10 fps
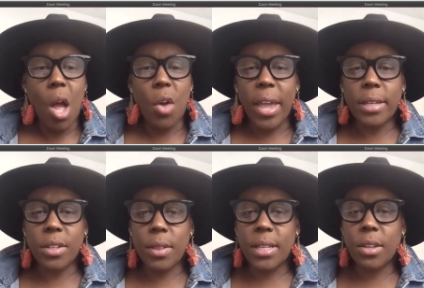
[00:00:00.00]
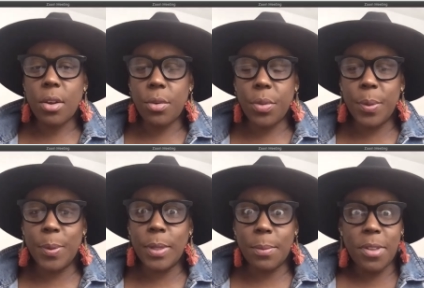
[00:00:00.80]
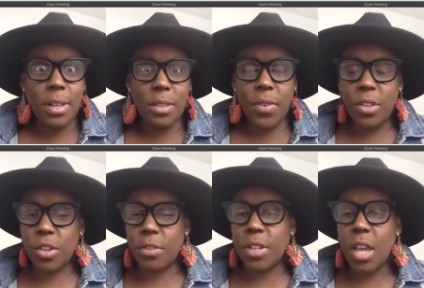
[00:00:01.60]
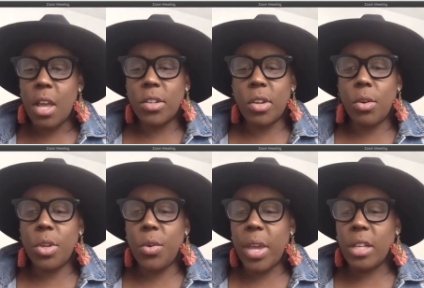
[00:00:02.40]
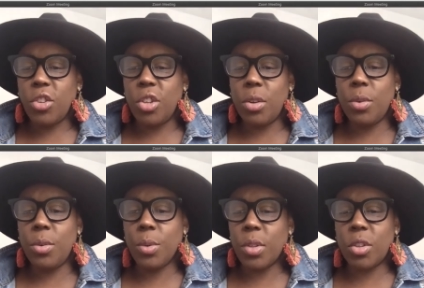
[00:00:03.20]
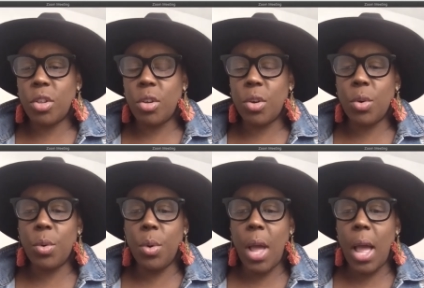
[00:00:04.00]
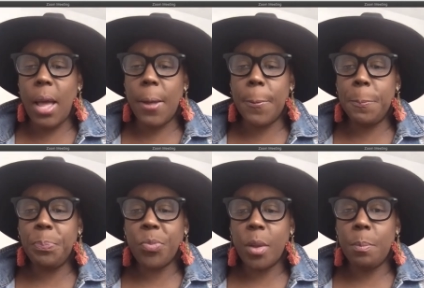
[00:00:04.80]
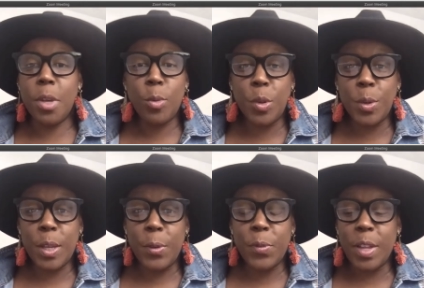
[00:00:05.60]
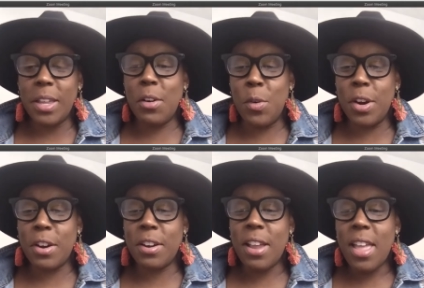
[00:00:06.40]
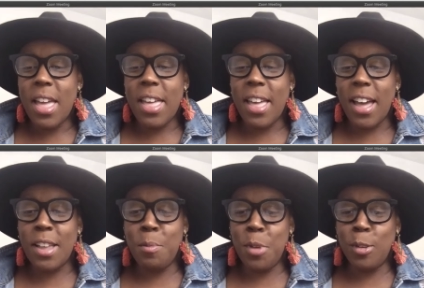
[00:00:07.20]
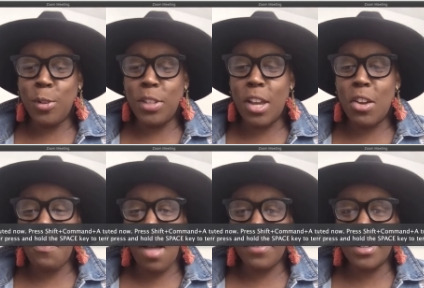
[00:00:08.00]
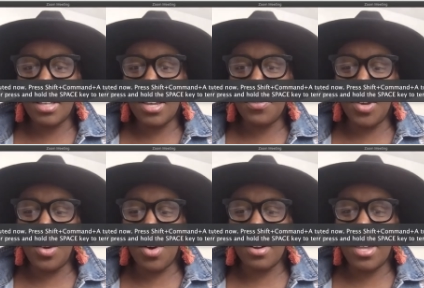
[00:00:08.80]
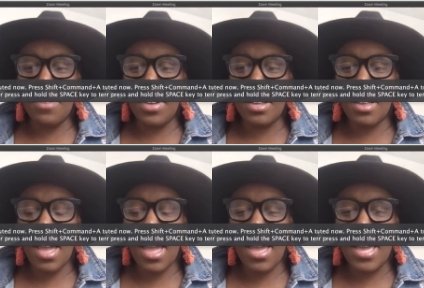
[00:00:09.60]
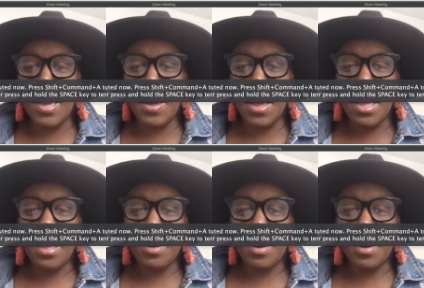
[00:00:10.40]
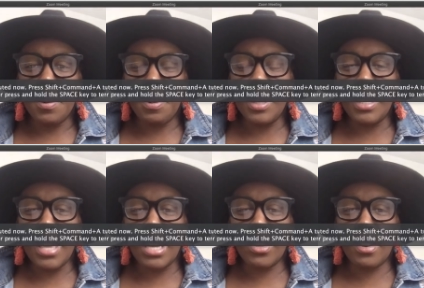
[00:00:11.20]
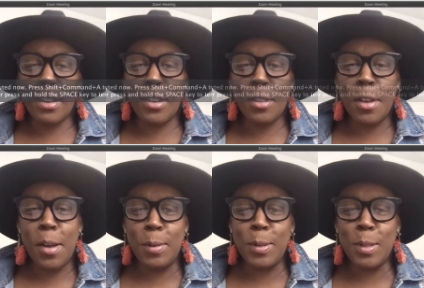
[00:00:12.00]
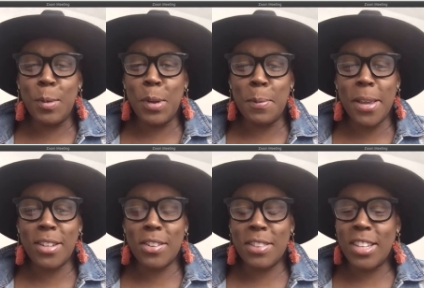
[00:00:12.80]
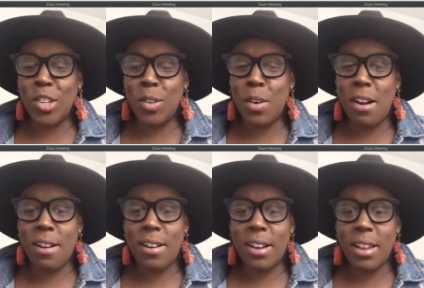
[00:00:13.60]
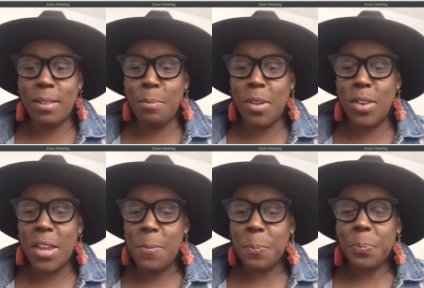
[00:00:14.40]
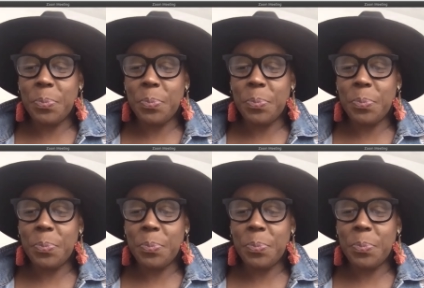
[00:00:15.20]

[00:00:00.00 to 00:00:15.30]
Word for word: Okay, so let's go through some of these features. So you can choose to um, mute yourself or unmute yourself. Obviously, if you are giving a presentation and you're the host, you want to make sure that you are unmuted.